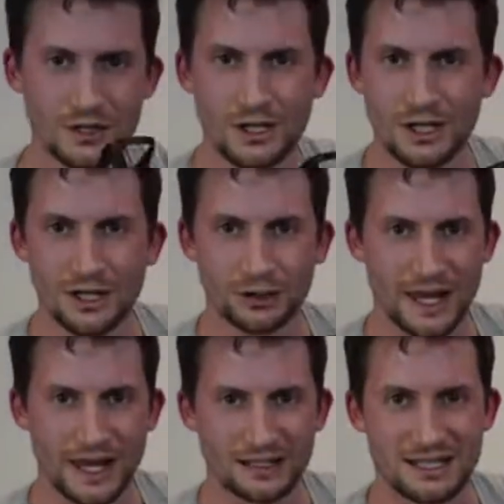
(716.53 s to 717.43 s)
All that
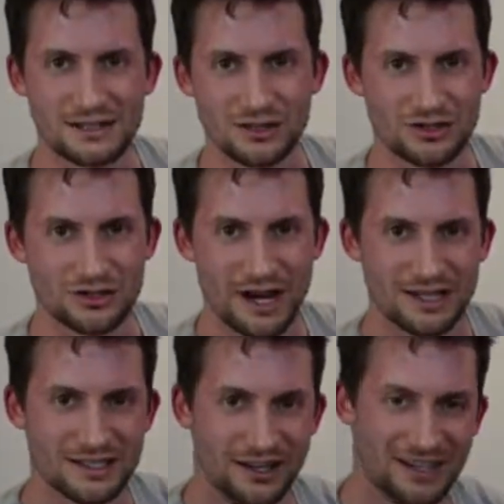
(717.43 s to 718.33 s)
keto stress.
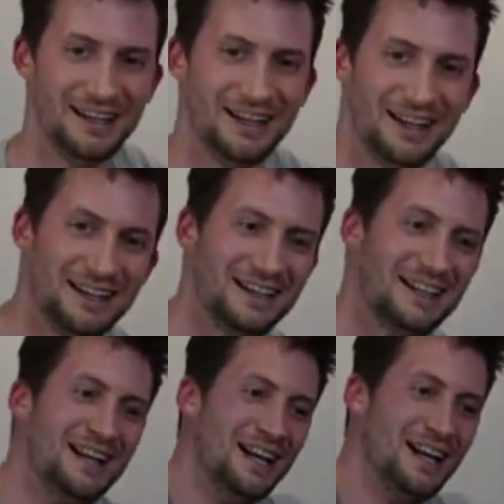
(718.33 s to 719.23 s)

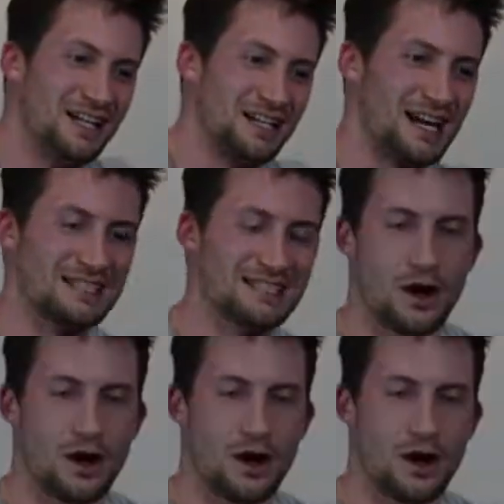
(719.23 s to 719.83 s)
Okay, so